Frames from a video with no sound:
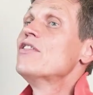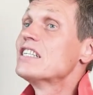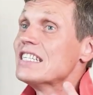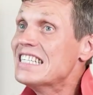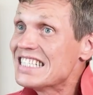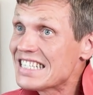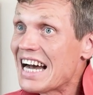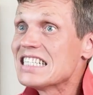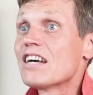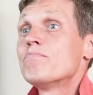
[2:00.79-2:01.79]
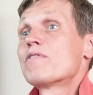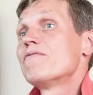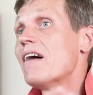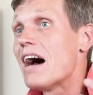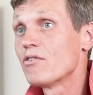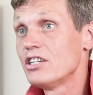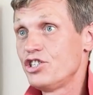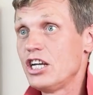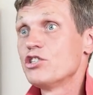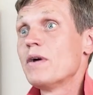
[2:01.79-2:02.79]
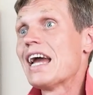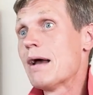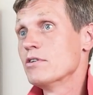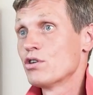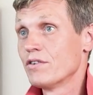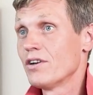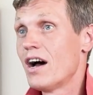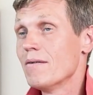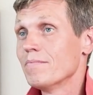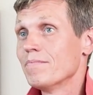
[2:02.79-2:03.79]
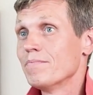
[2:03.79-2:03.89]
These insights have profoundly changed my habits over time.